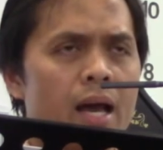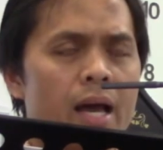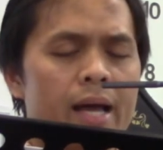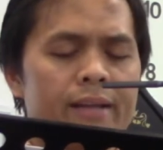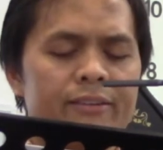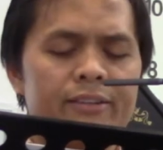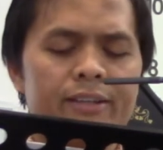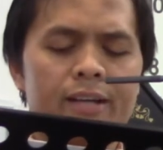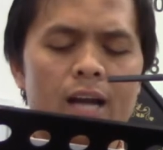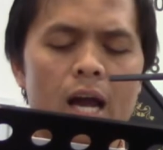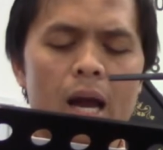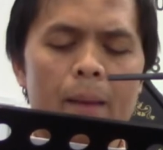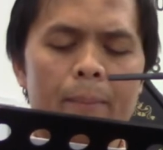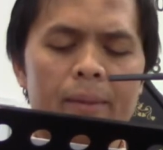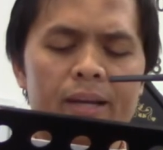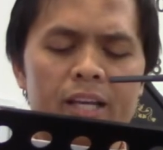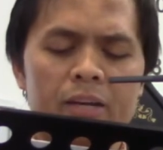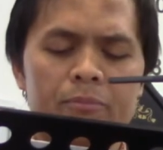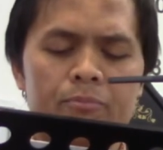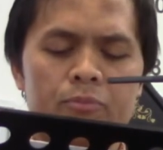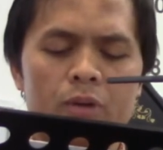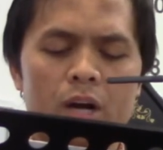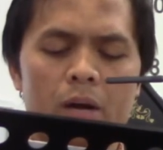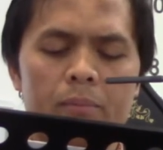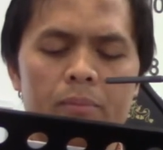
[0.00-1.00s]
There are
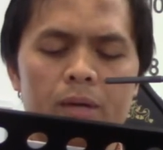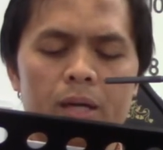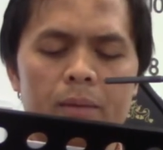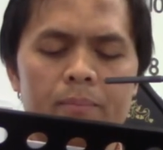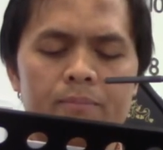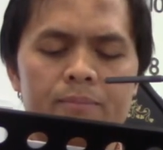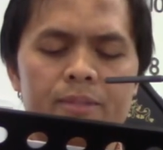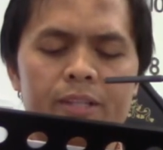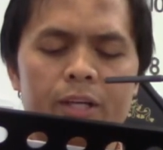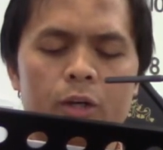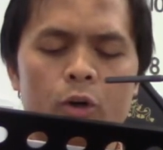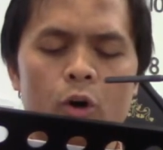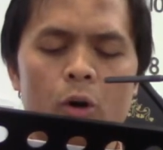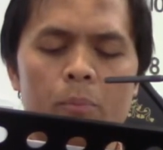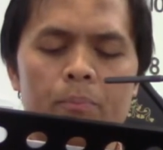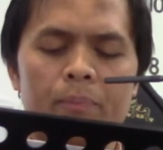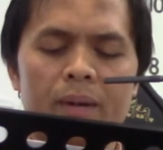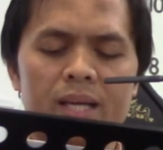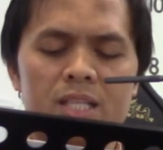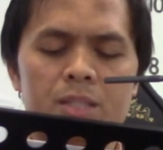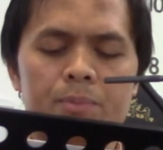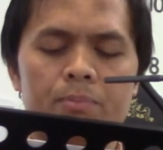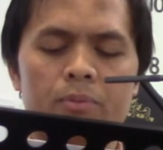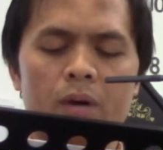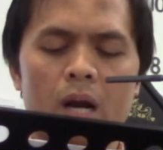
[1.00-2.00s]
many problems. The
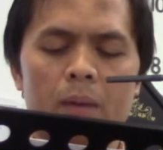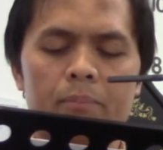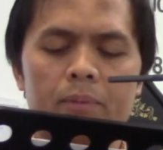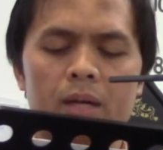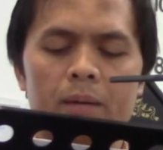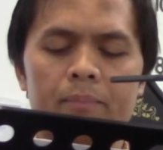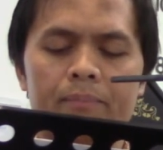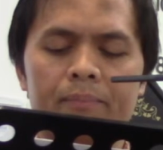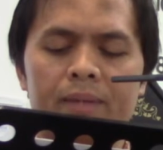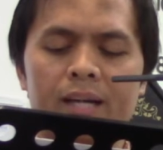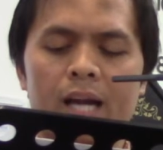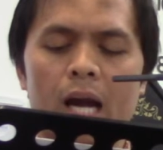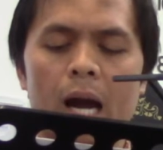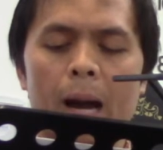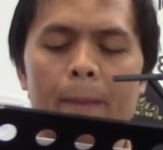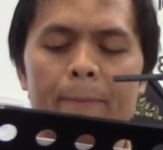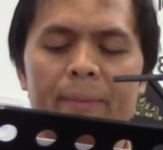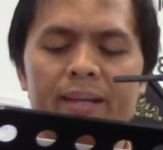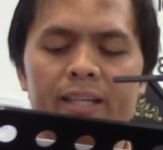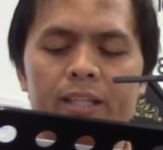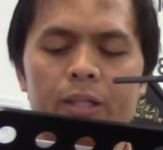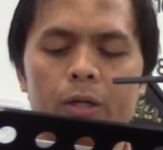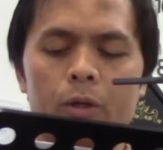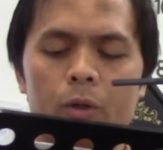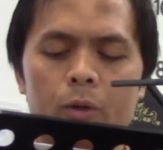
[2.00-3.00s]
complex problems come
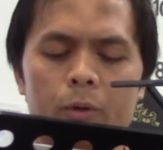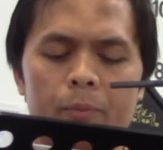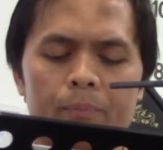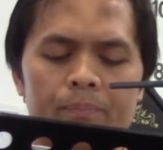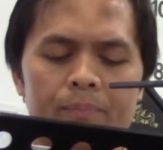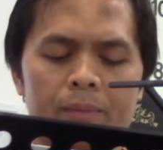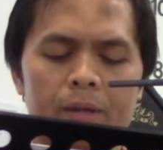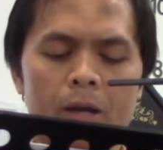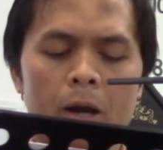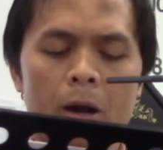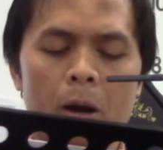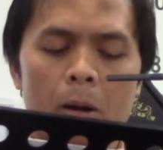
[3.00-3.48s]
and go.